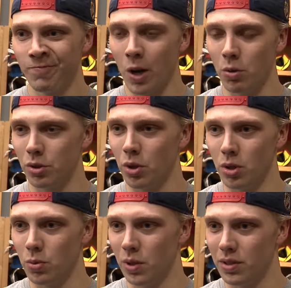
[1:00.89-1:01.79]
Our
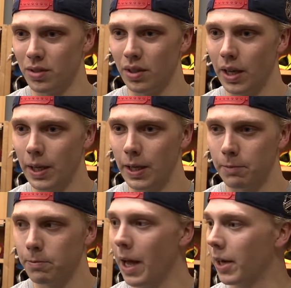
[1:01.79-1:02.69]
shots wasn't
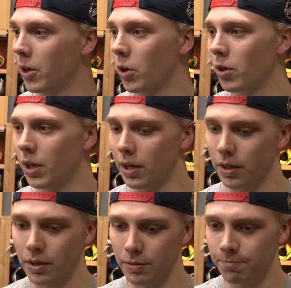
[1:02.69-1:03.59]
like that good.
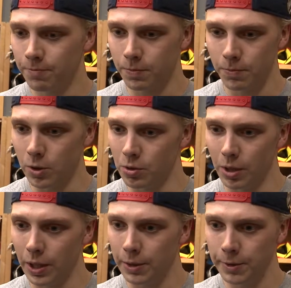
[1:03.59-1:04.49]
Like
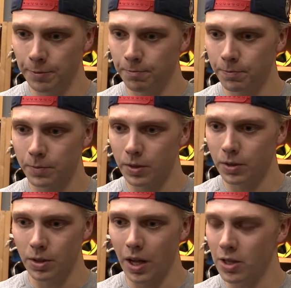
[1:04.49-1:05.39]
usually
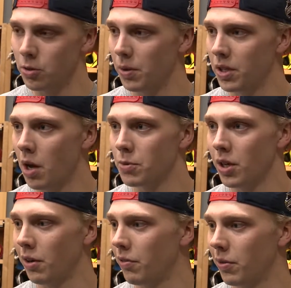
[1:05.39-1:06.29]
it has to be top
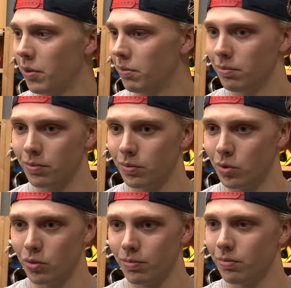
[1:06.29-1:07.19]
shelf, even
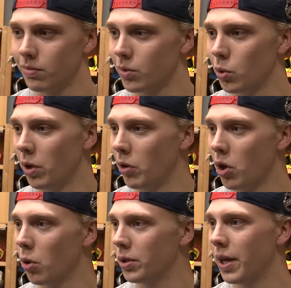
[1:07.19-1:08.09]
whoever
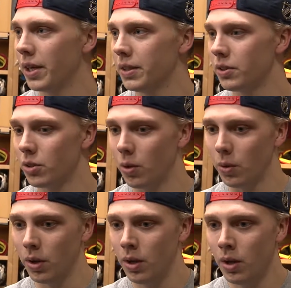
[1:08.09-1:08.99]
goalie there is.
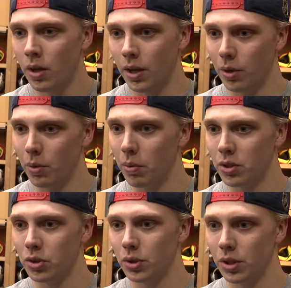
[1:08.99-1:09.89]
So I think we were
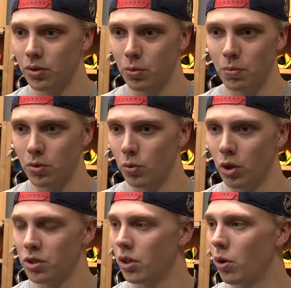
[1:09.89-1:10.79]
shooting
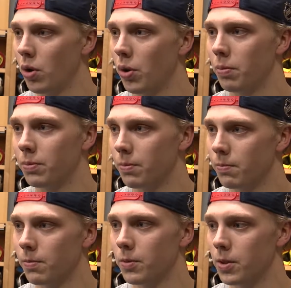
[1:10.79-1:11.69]
towards logo
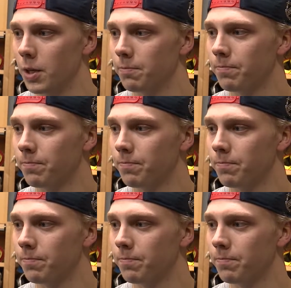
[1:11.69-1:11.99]
tonight.